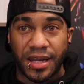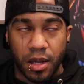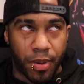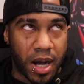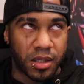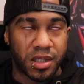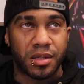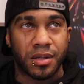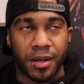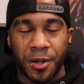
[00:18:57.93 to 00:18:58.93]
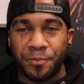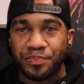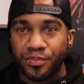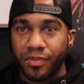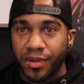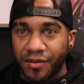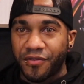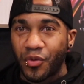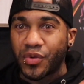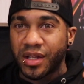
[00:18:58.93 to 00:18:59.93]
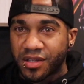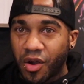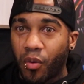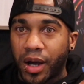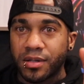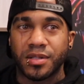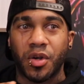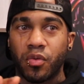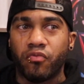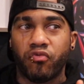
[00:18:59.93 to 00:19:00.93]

Neapolitan food and so on. So